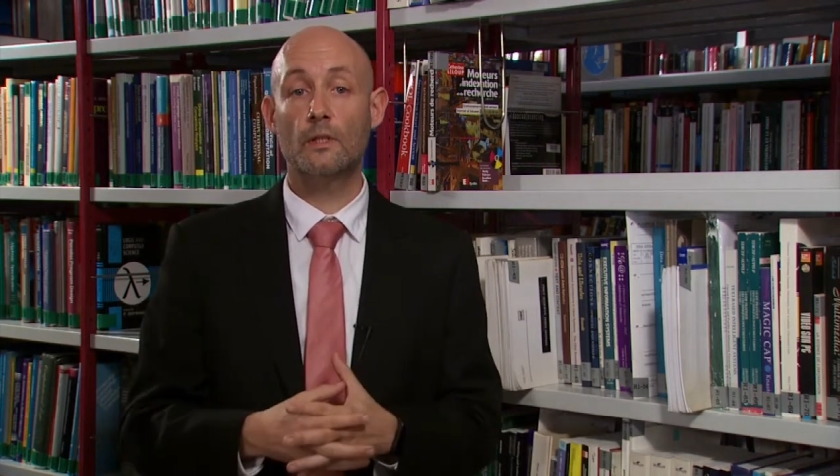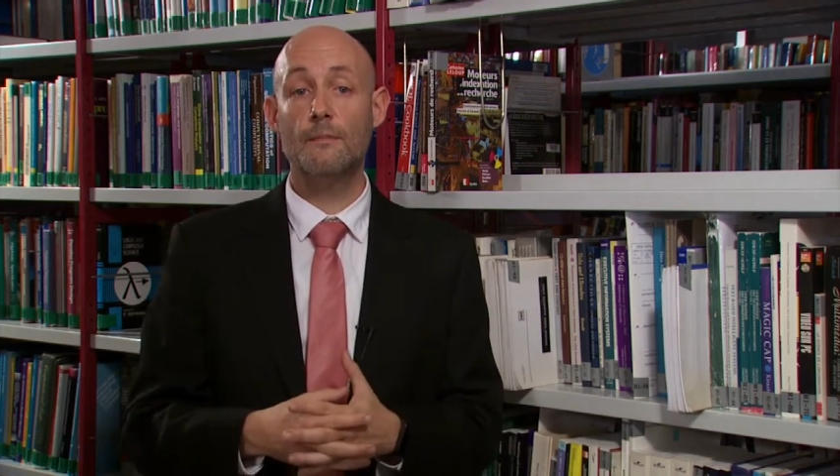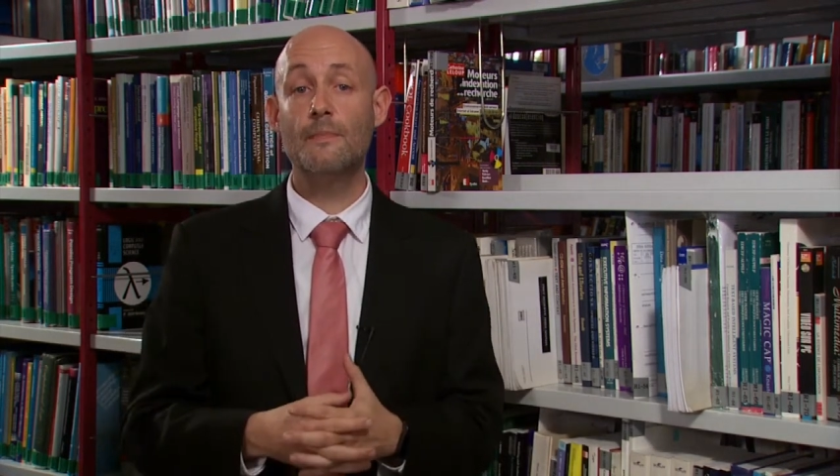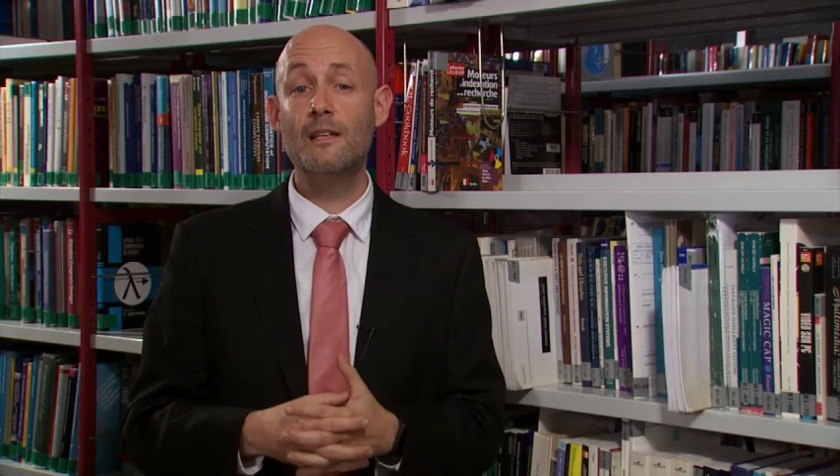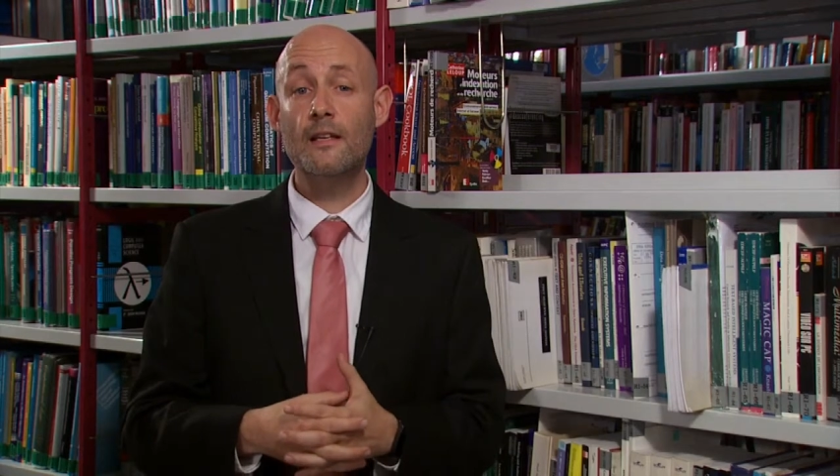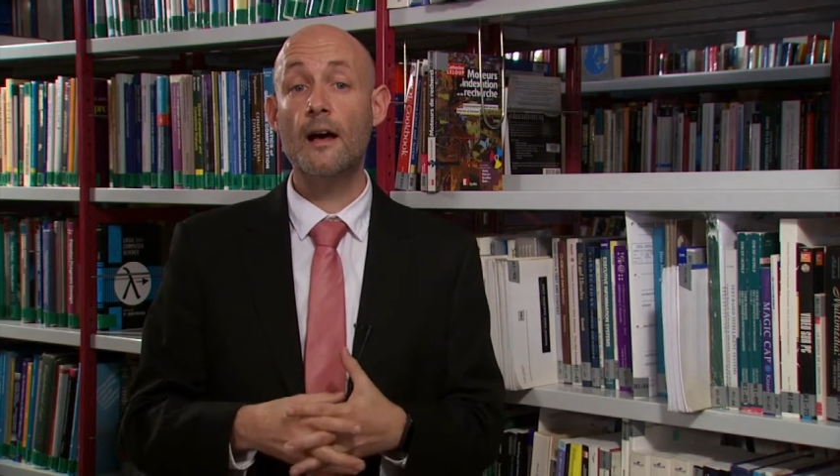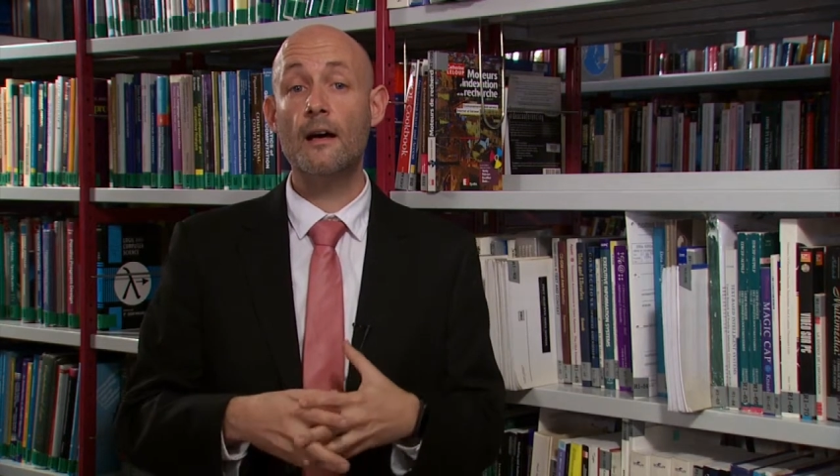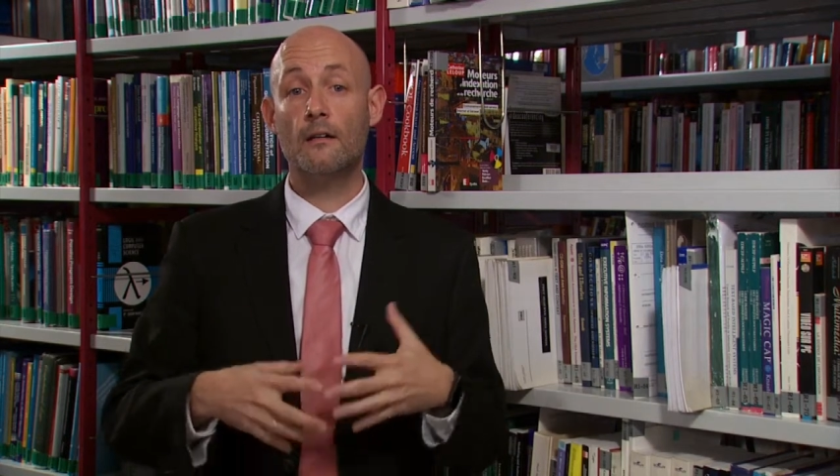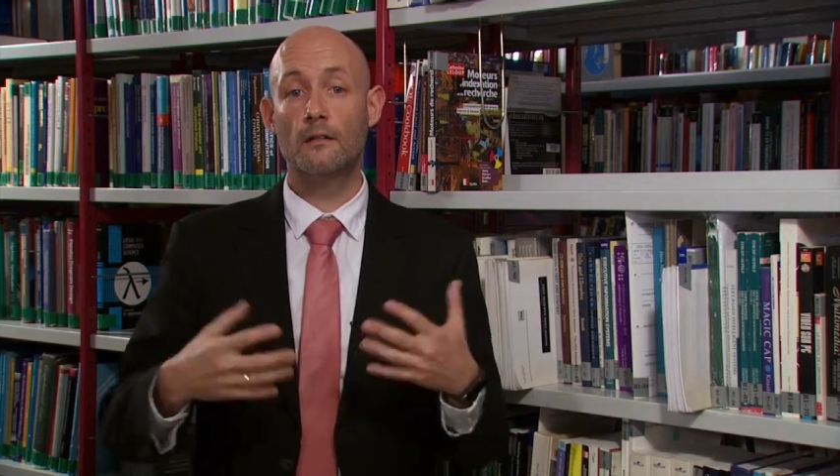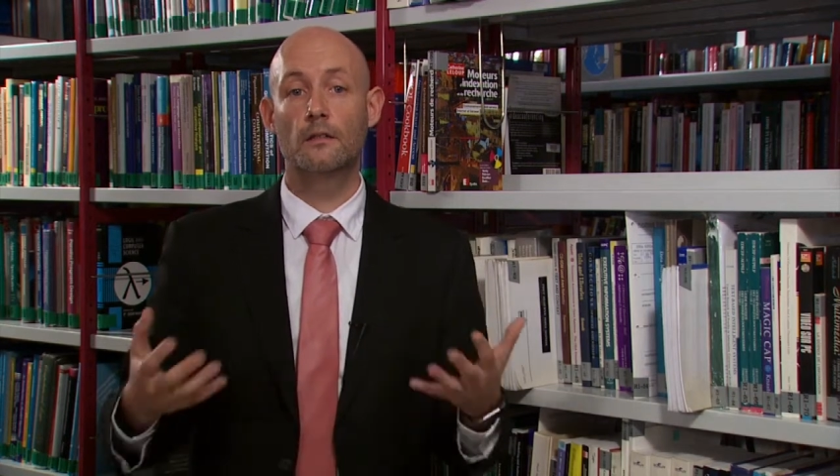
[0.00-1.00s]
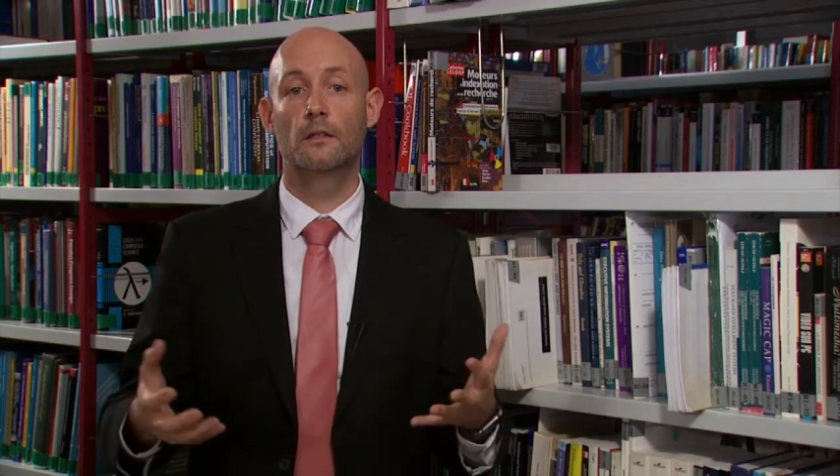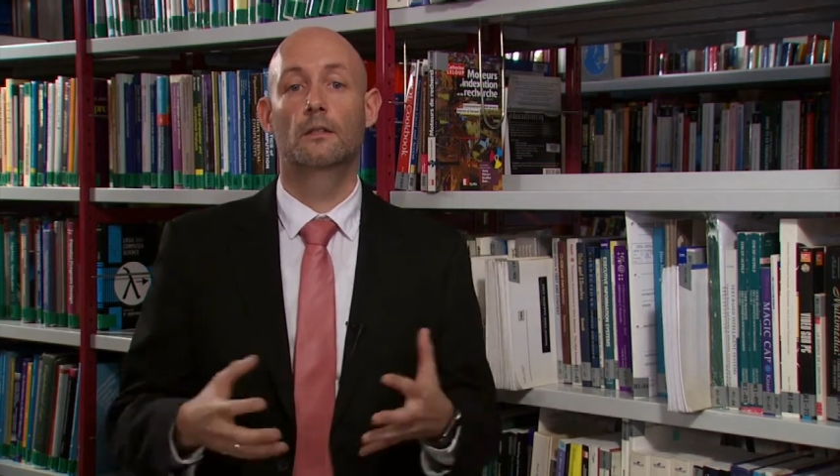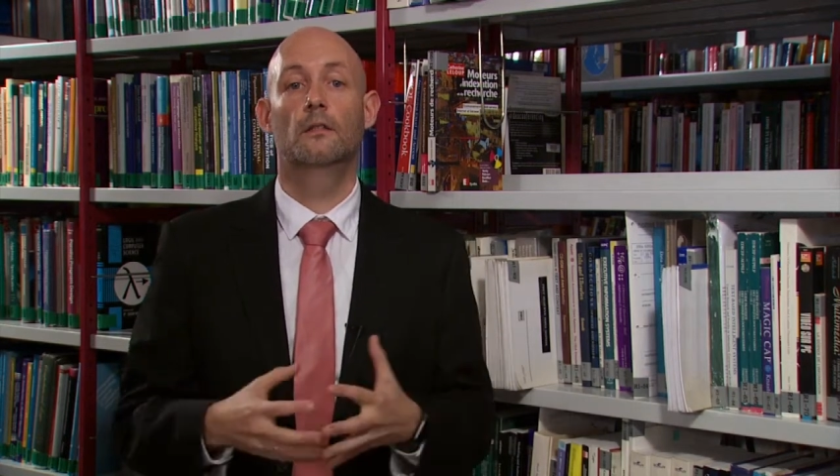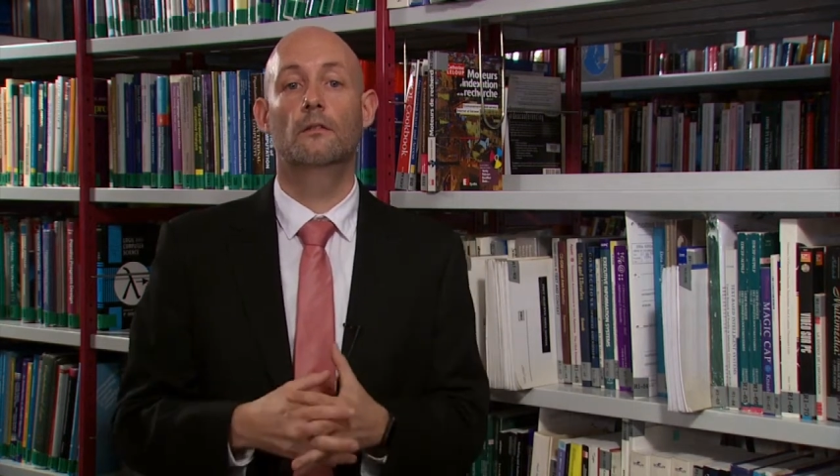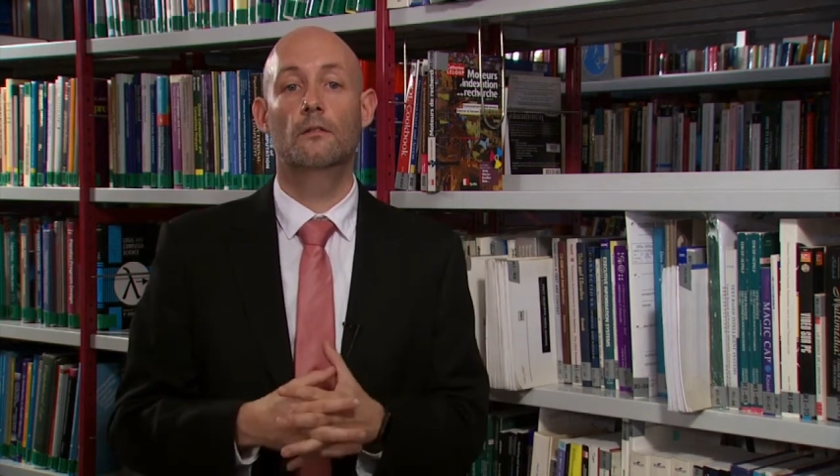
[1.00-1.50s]
billions of relations
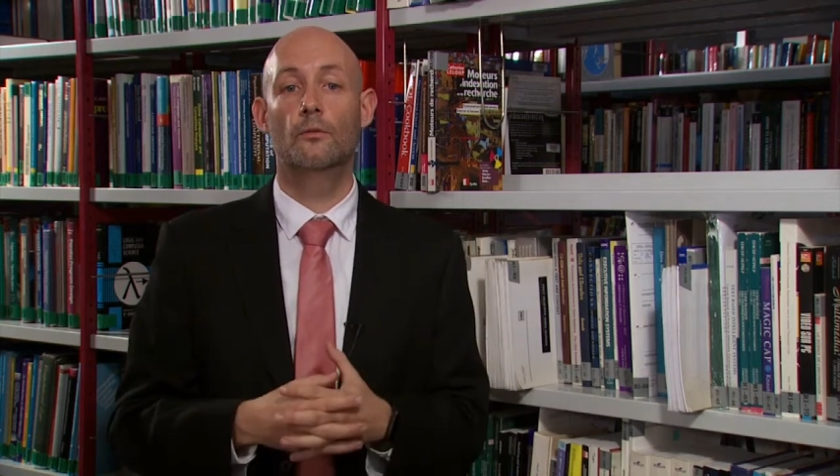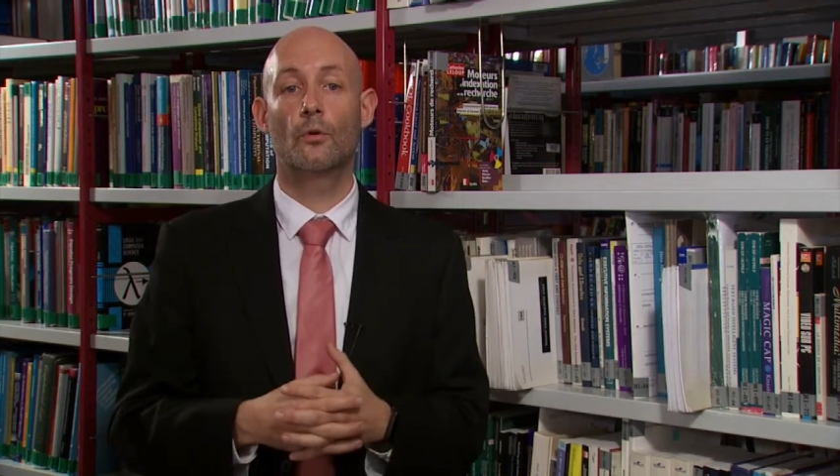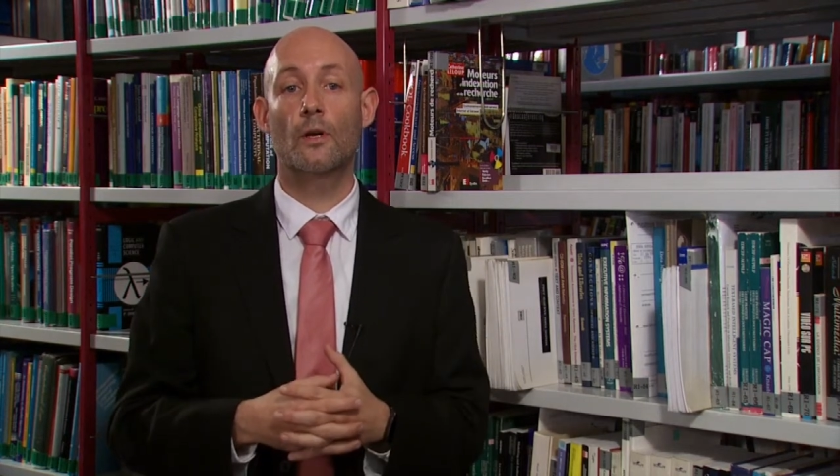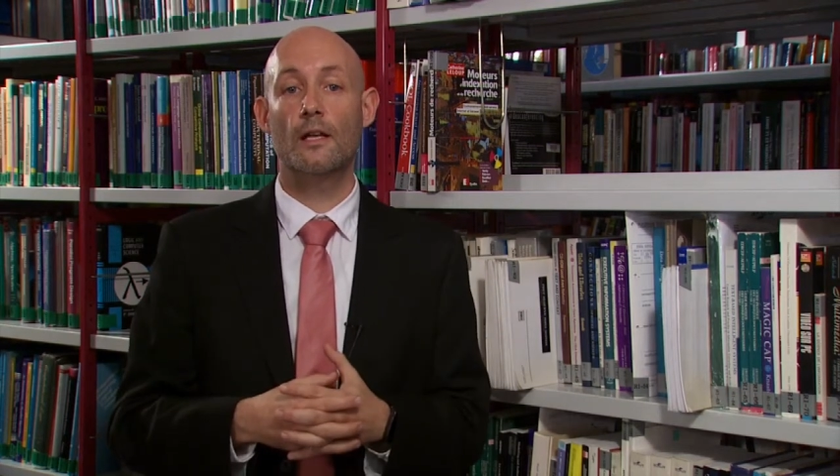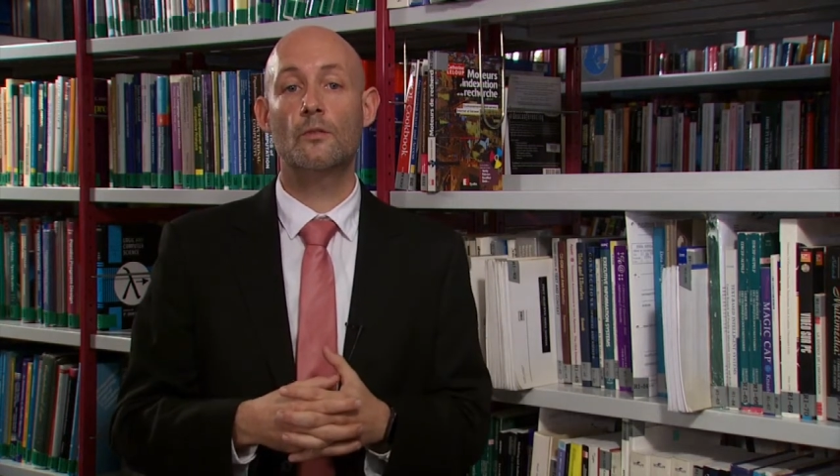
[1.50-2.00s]
inside.